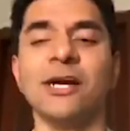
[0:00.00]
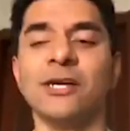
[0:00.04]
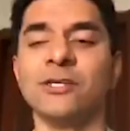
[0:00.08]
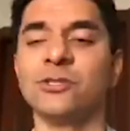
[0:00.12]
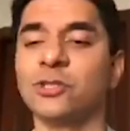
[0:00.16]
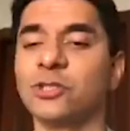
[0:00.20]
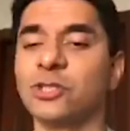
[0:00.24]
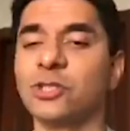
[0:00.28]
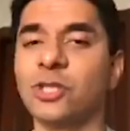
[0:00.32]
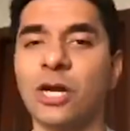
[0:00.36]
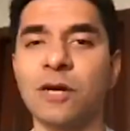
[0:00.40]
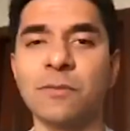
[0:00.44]

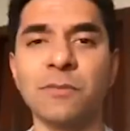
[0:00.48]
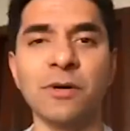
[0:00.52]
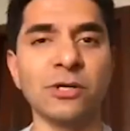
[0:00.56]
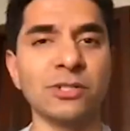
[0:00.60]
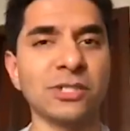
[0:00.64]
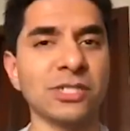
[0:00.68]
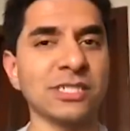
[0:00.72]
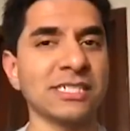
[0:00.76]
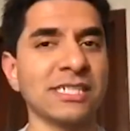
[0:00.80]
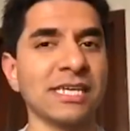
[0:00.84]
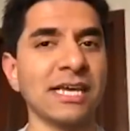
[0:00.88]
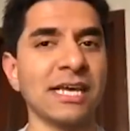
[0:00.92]
So it's not
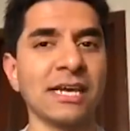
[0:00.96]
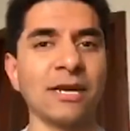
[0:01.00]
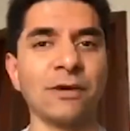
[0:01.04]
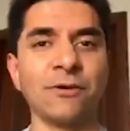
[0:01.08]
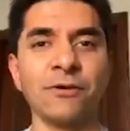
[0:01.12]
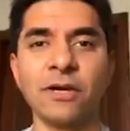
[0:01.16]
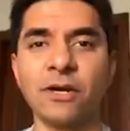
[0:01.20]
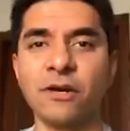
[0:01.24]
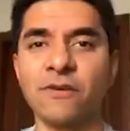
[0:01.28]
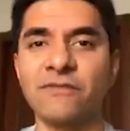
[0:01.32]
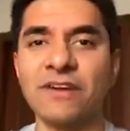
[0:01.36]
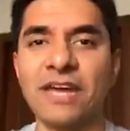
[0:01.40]
about just getting
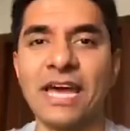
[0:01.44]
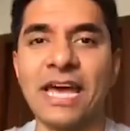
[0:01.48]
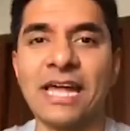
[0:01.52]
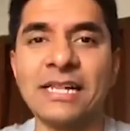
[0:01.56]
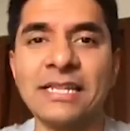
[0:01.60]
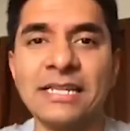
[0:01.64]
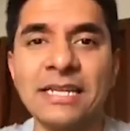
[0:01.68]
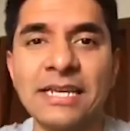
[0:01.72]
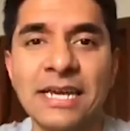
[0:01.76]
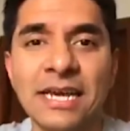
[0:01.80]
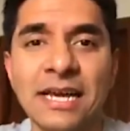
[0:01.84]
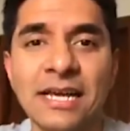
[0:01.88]
rid of
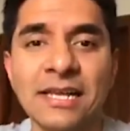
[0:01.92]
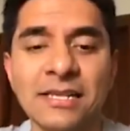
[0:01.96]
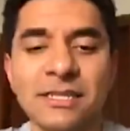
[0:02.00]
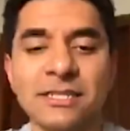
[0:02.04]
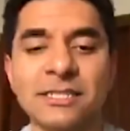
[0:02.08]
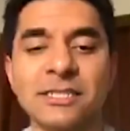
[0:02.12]
LDL.